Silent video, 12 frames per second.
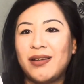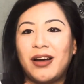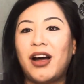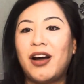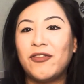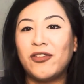
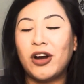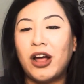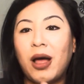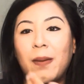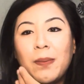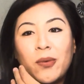
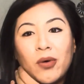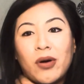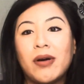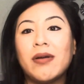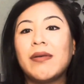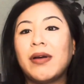OfferUp
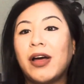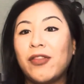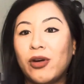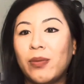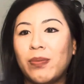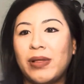or
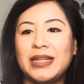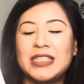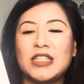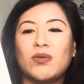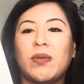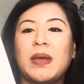other
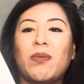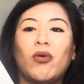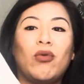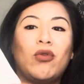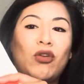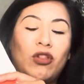places where people
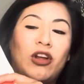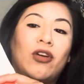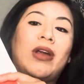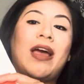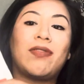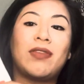who no longer
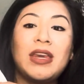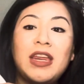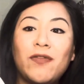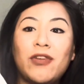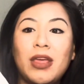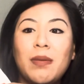have the need
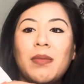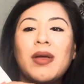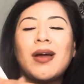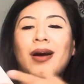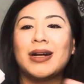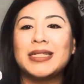for them
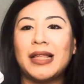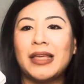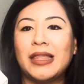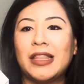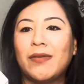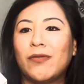are
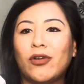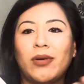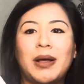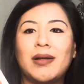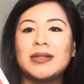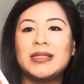selling them for
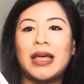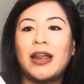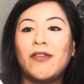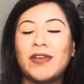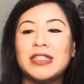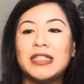about $10
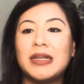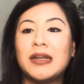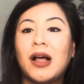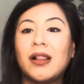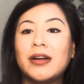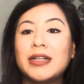to
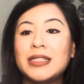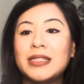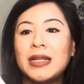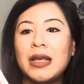$15.